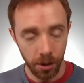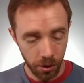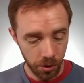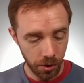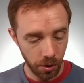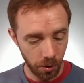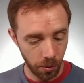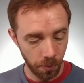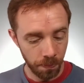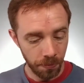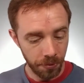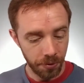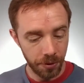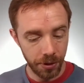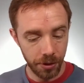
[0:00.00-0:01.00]

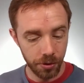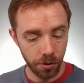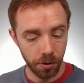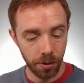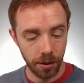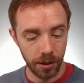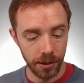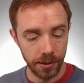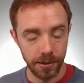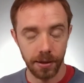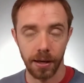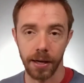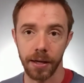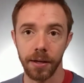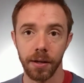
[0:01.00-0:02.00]
So these are things
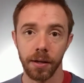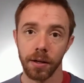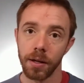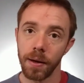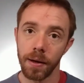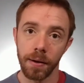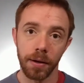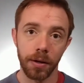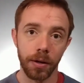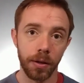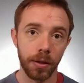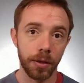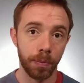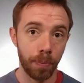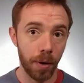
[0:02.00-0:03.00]
like the